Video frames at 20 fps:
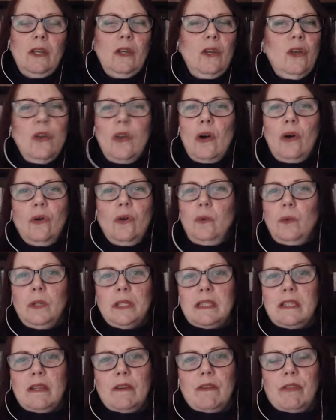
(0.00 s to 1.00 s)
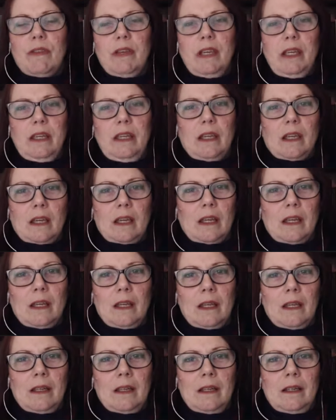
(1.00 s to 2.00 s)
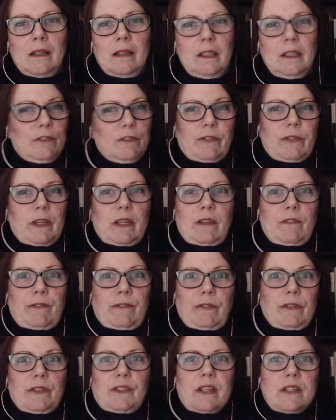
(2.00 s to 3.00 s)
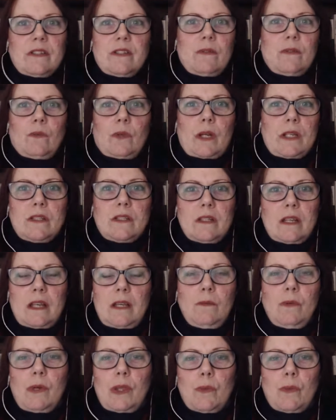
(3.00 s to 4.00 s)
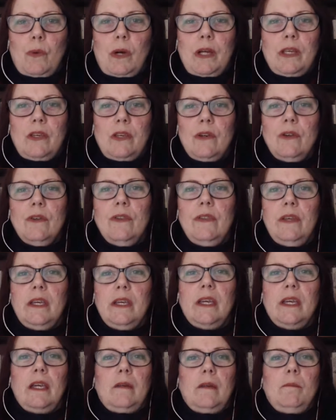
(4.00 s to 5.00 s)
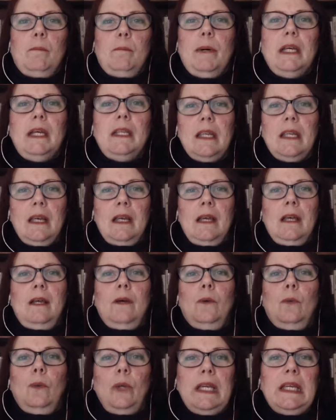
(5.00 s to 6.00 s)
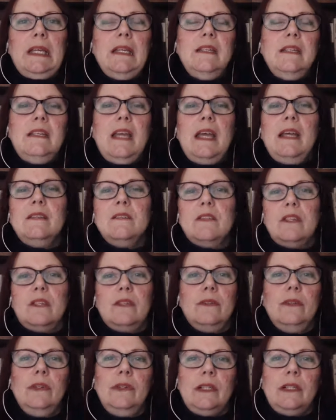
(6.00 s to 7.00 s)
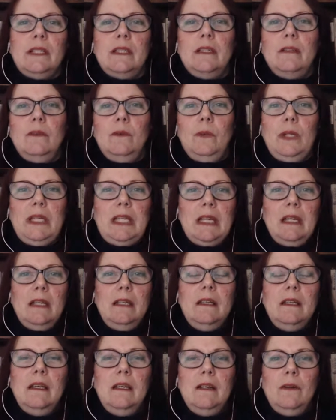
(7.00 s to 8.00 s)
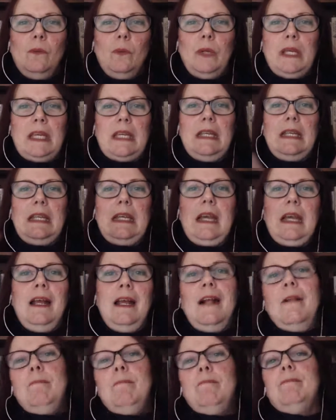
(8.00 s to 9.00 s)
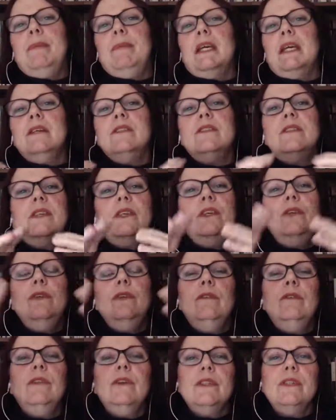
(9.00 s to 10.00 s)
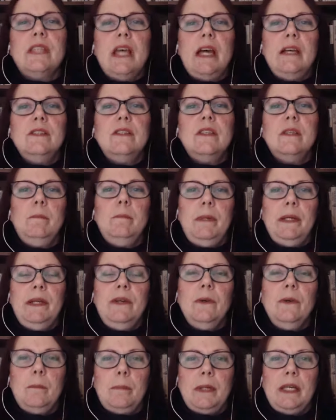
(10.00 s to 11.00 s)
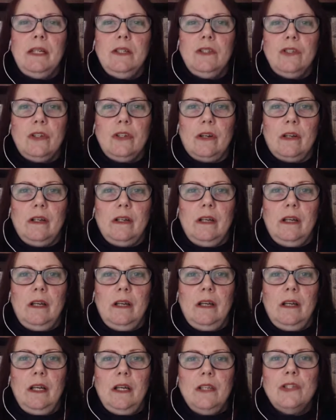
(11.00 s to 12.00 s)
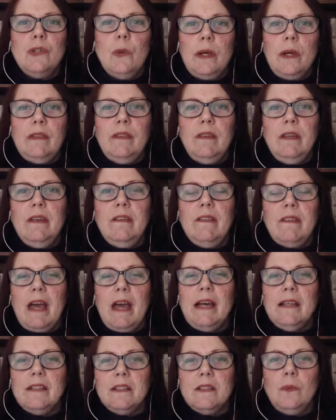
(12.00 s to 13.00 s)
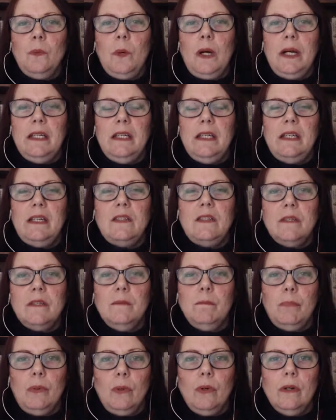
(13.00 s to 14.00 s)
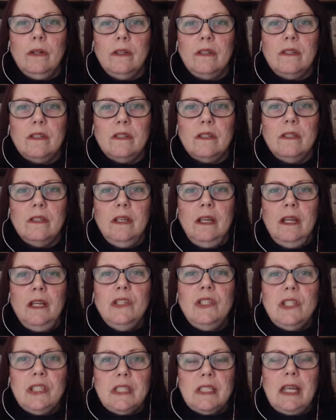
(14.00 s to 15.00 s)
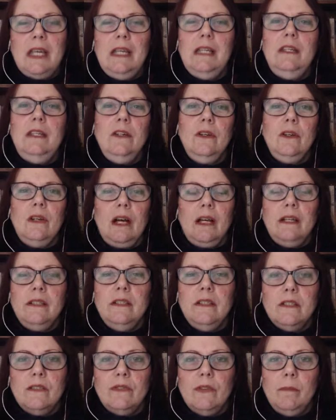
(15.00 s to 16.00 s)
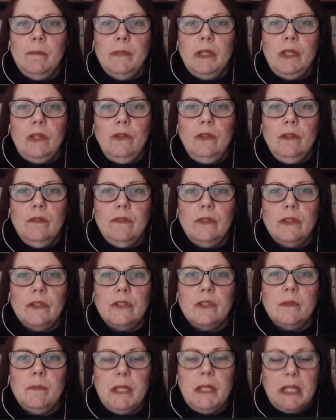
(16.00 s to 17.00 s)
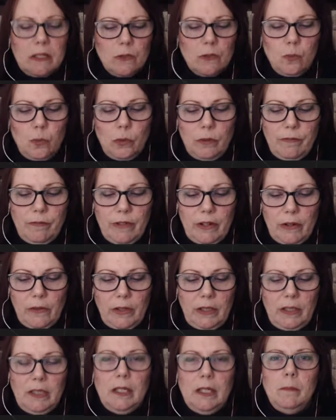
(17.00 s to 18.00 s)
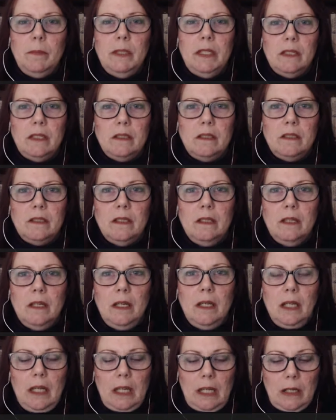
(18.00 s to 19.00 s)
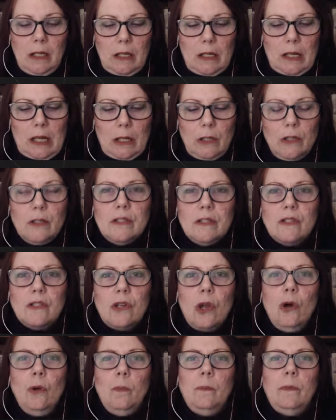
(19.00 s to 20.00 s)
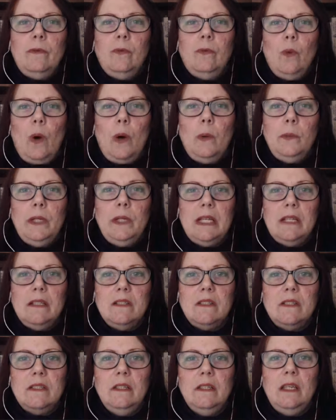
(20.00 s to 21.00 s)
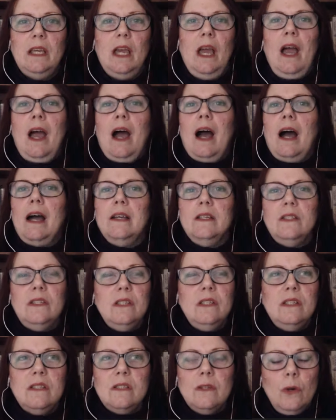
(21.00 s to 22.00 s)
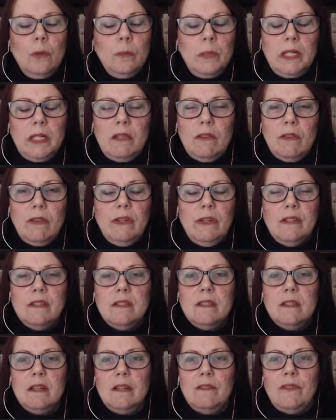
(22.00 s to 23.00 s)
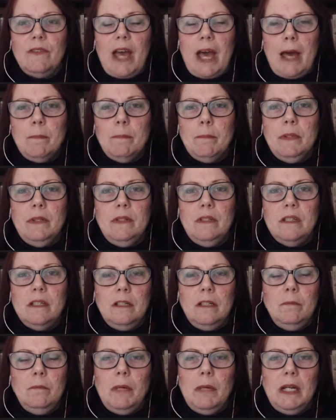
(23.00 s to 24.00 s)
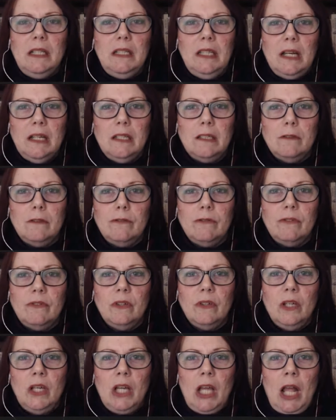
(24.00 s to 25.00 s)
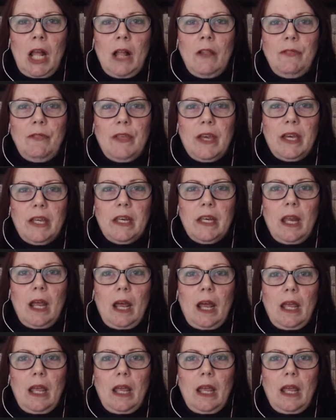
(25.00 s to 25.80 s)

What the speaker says: know what they're thinking if it doesn't resonate with what you're thinking. But we can dance through it. We can get, because the universe has the bigger picture. So I think that's why it's important to take your guidance from the universe, because we're very limited in the scope of what we can see. I see so many things that have happened in my life that,